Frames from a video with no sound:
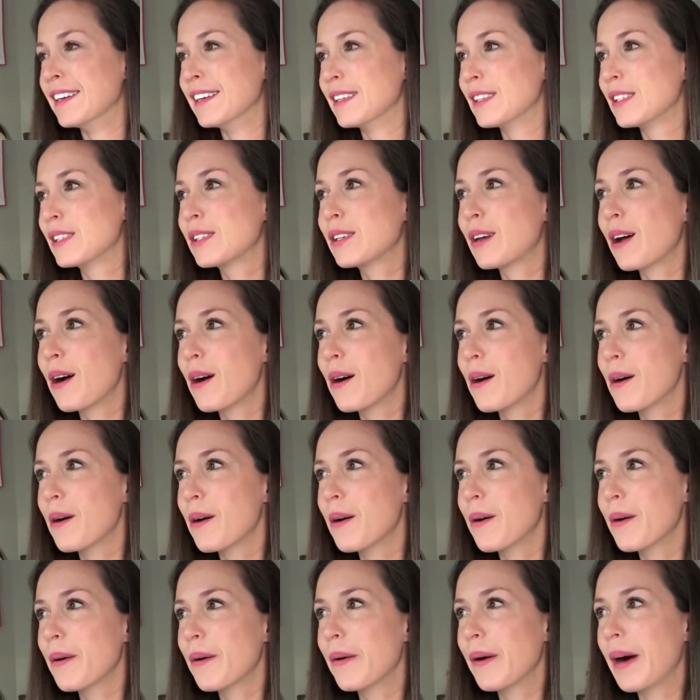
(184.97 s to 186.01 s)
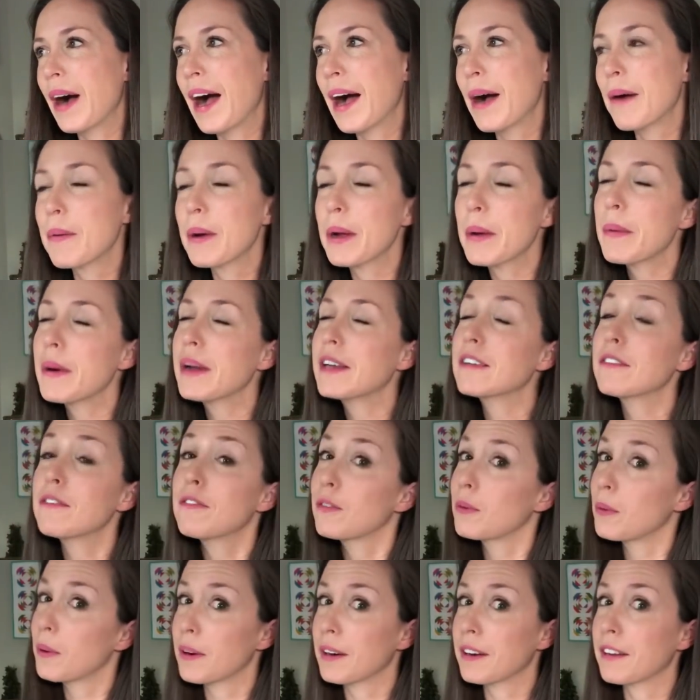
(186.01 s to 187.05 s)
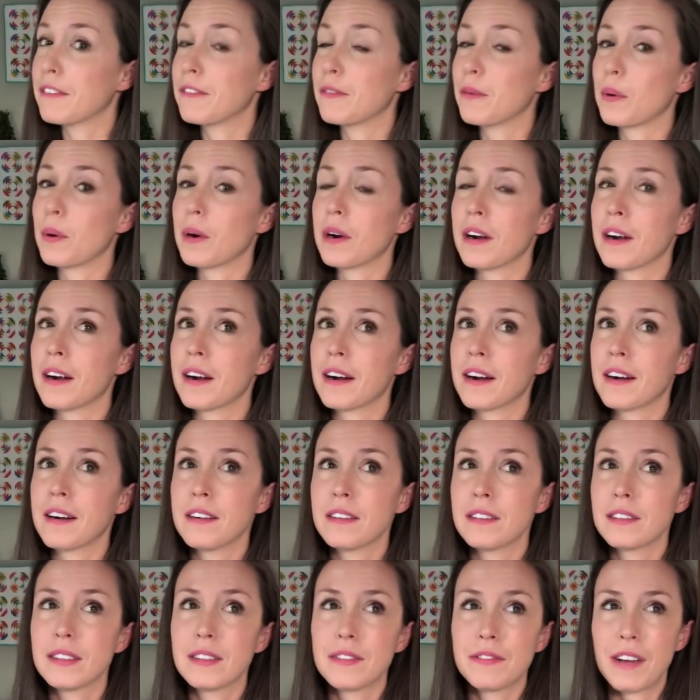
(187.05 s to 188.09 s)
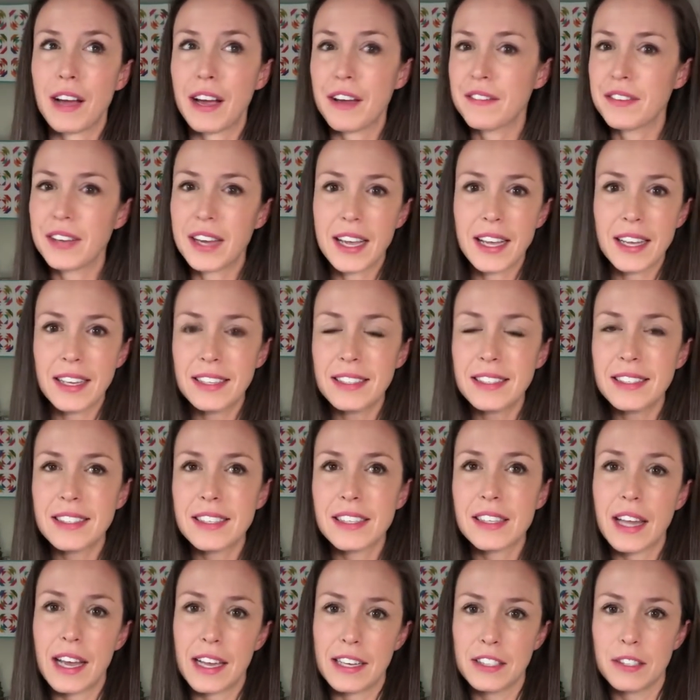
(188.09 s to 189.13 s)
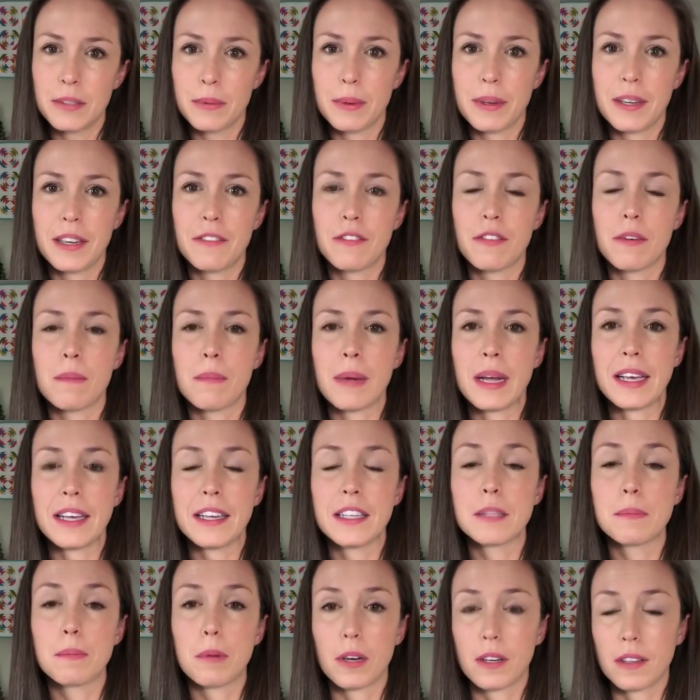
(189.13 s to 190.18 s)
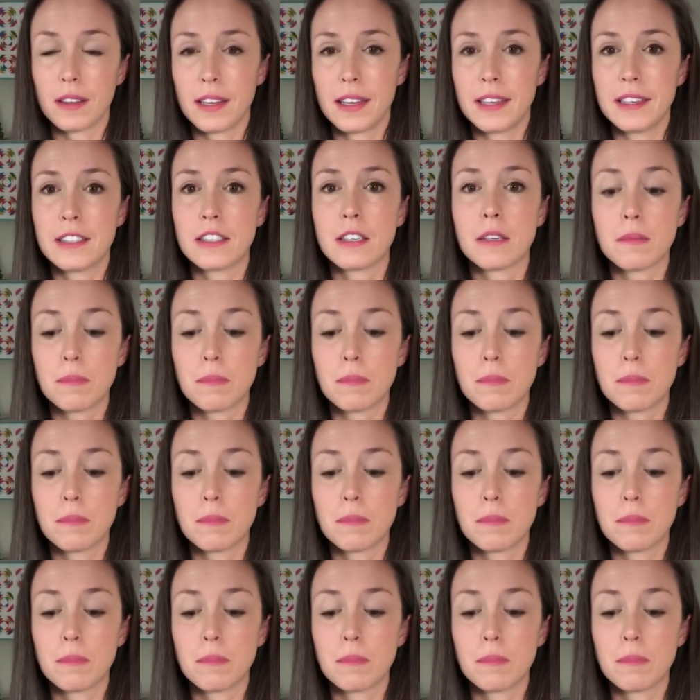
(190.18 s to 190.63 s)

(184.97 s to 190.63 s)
So we went to Florida for five days last week for my kids' birthdays.